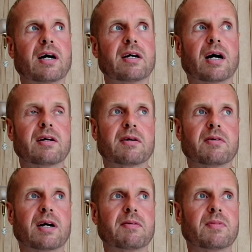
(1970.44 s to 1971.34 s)

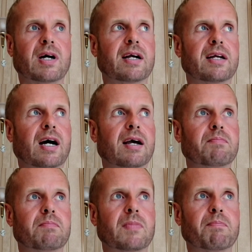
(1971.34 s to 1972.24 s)
I, am I'm,